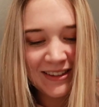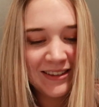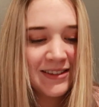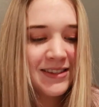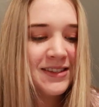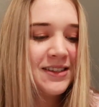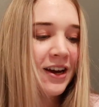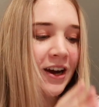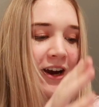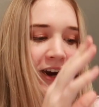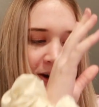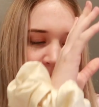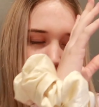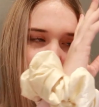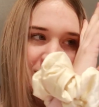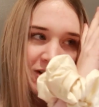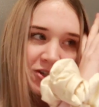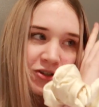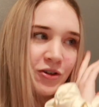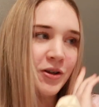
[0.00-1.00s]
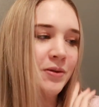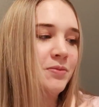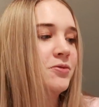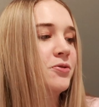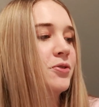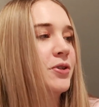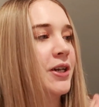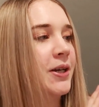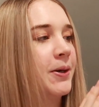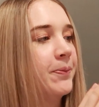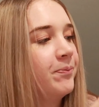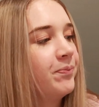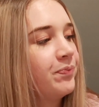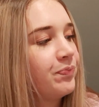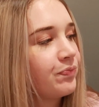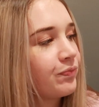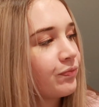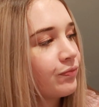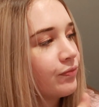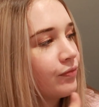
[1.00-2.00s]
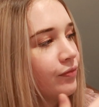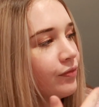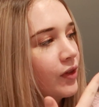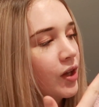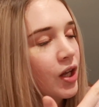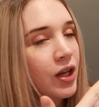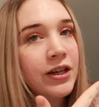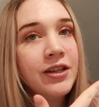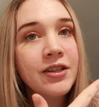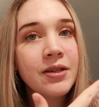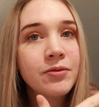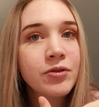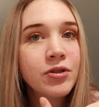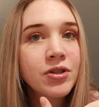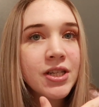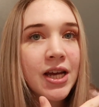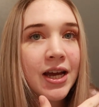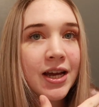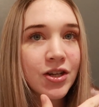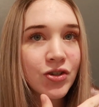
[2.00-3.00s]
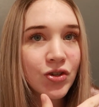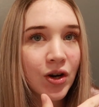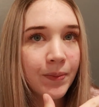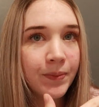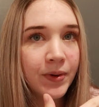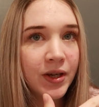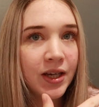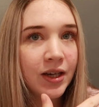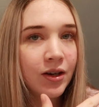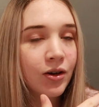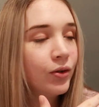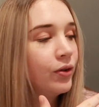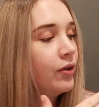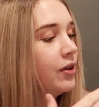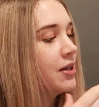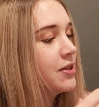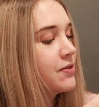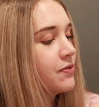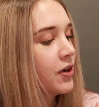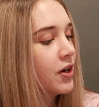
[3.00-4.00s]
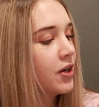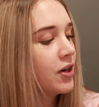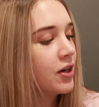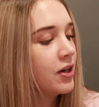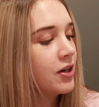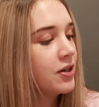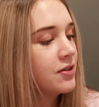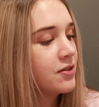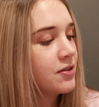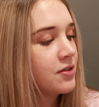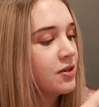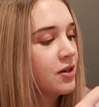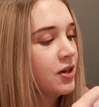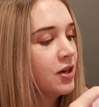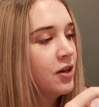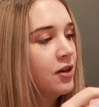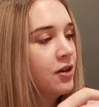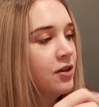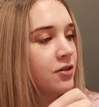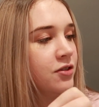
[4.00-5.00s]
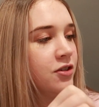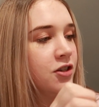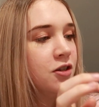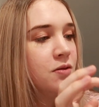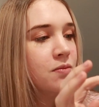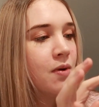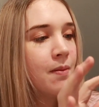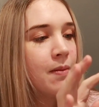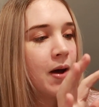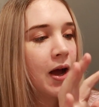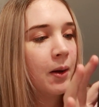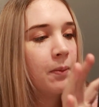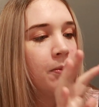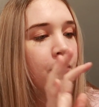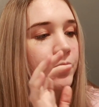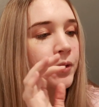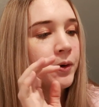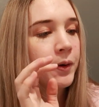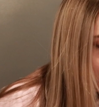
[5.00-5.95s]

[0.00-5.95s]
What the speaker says: So pretty much all I'm doing is I'm just airdropping all these photos to my MacBook.